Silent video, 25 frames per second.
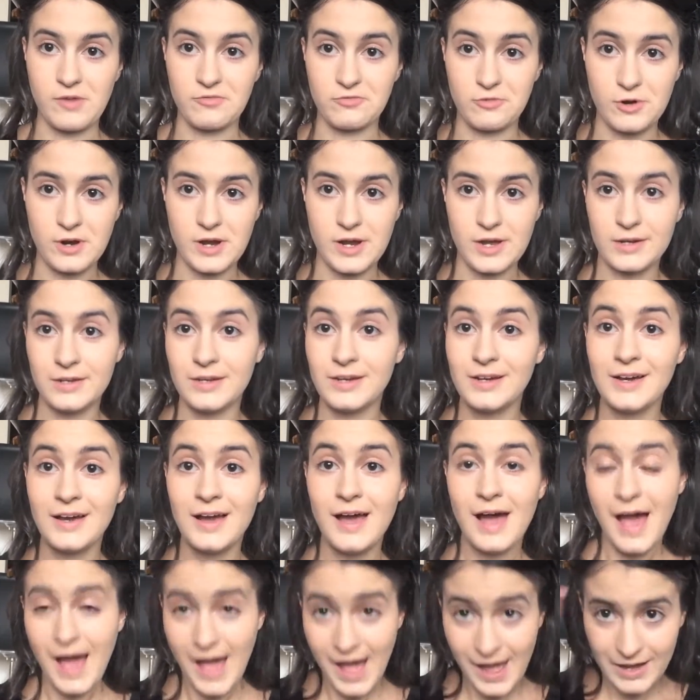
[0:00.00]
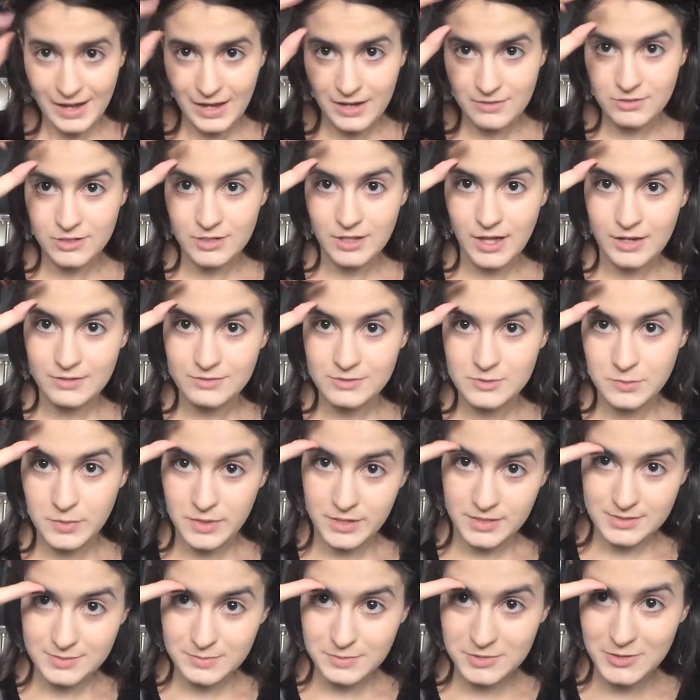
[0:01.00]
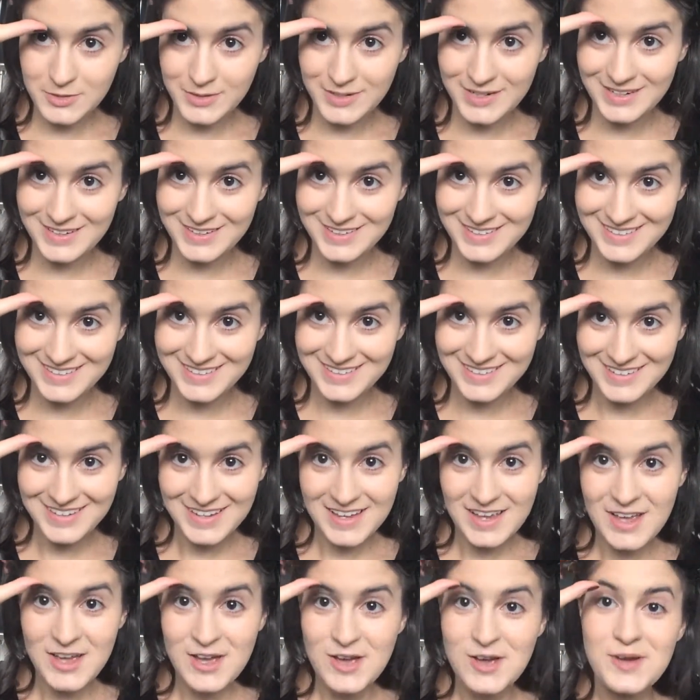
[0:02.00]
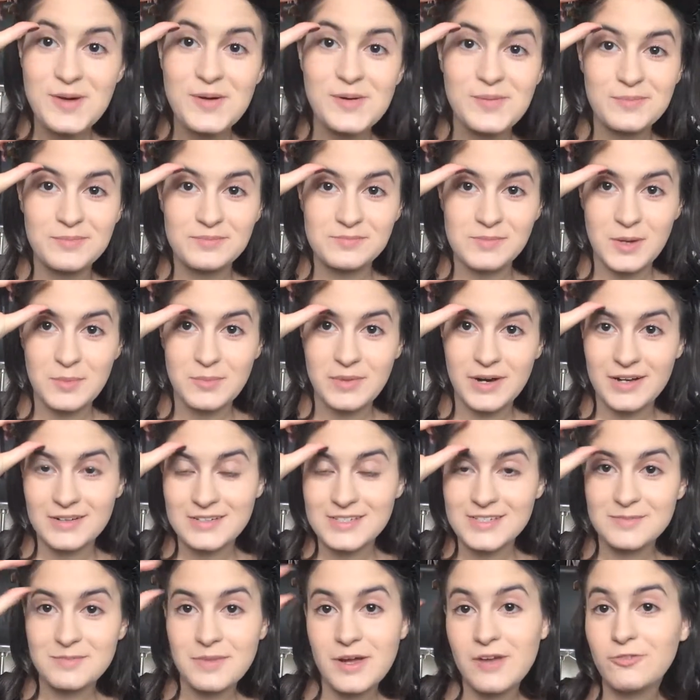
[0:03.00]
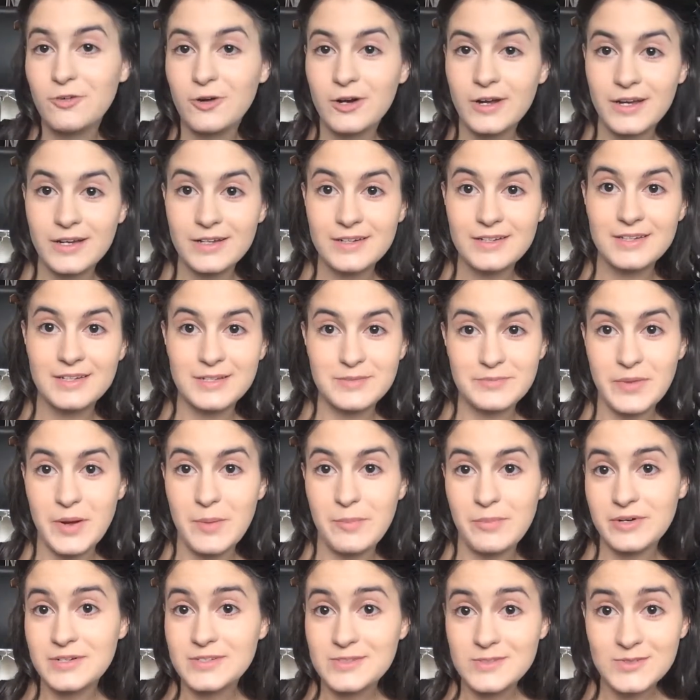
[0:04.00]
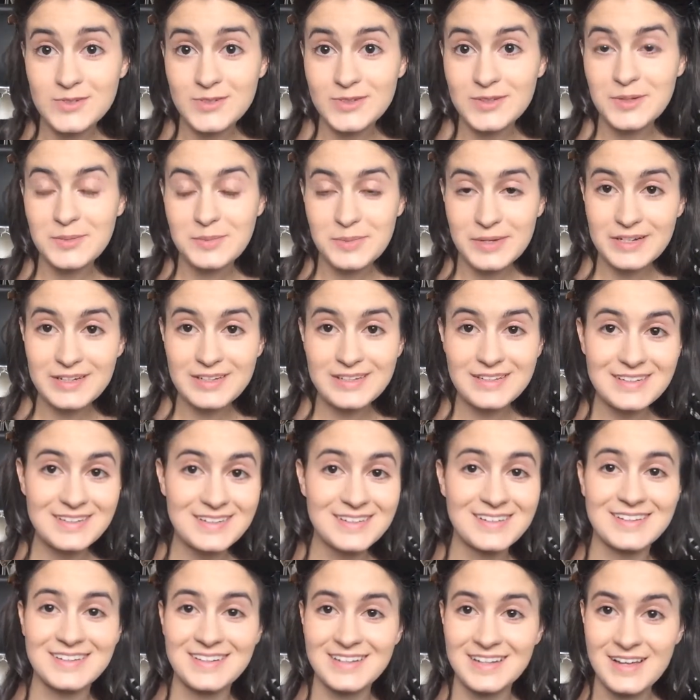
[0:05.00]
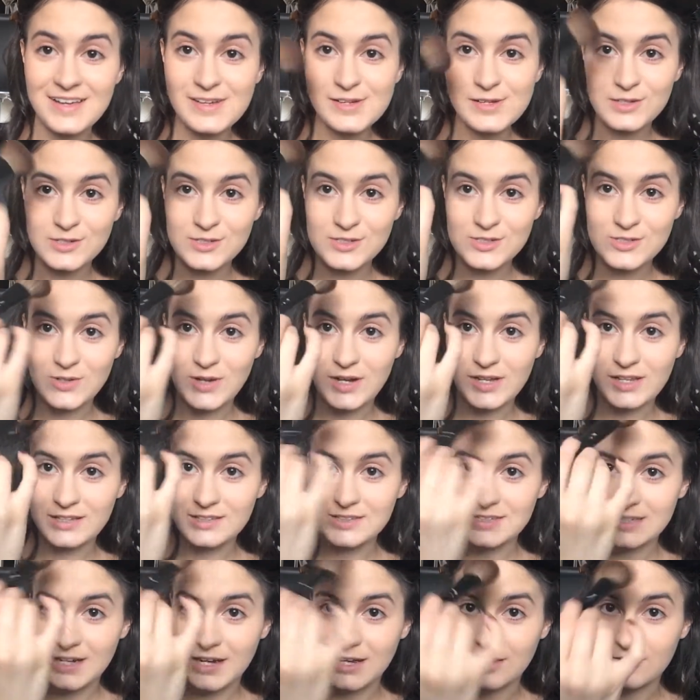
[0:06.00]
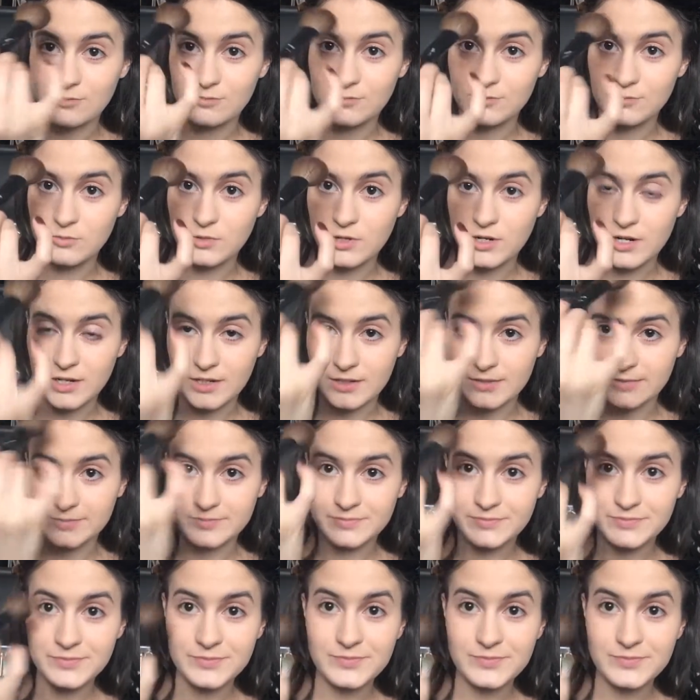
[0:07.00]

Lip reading: forehead, I have a lot of space between my brows and my forehead, in my personal opinion. So I like to kind of bring